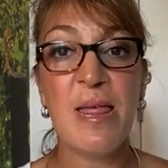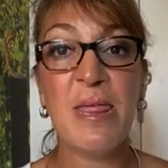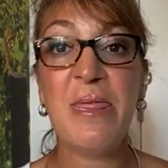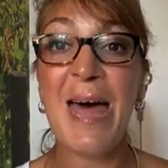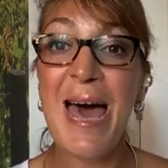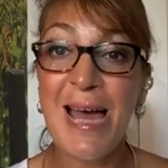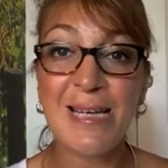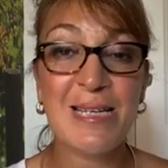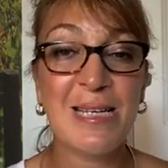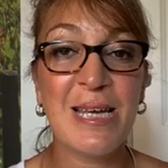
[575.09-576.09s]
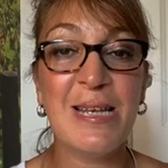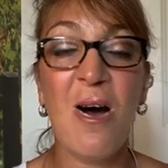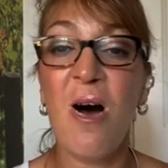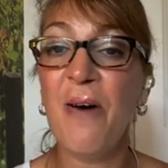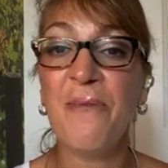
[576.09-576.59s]
that can
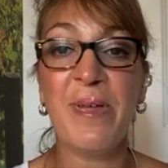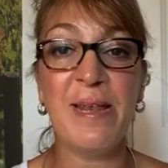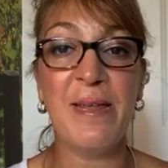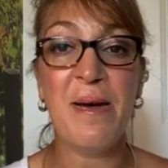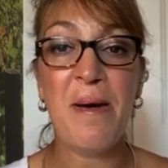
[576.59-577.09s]
often